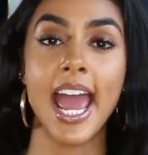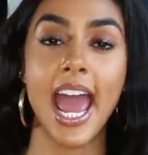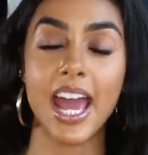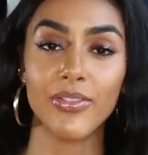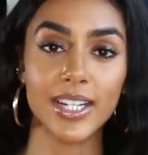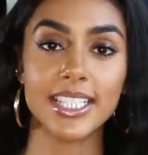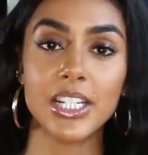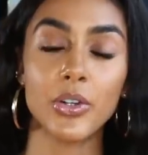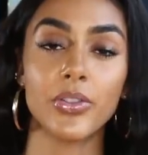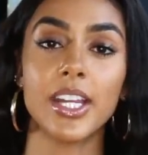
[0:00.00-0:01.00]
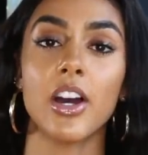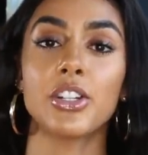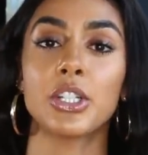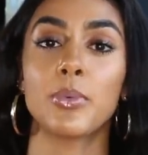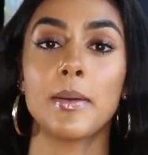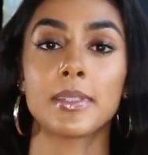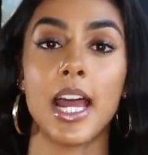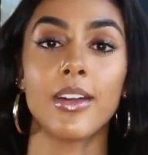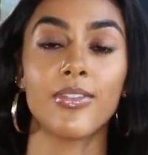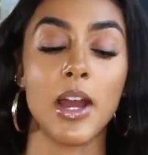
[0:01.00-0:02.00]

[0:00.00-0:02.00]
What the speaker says: every single thing on your website,